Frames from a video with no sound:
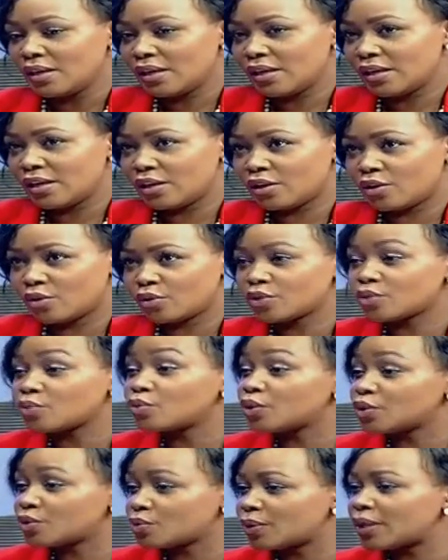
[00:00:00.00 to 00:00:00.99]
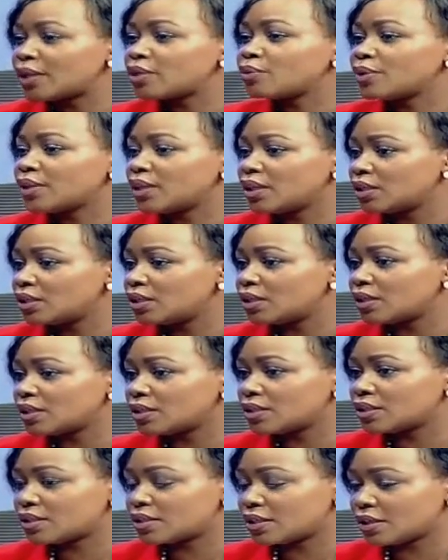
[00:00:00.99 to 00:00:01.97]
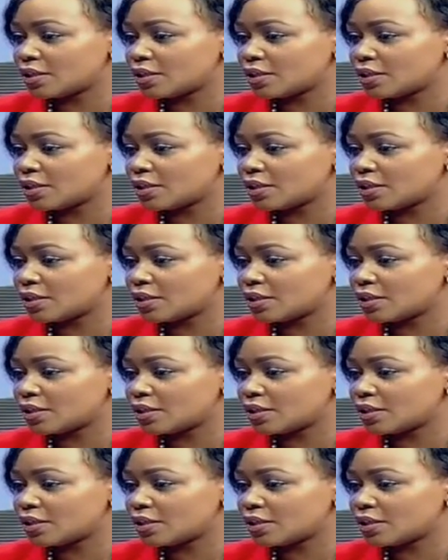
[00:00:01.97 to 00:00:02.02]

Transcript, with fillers: or was well within its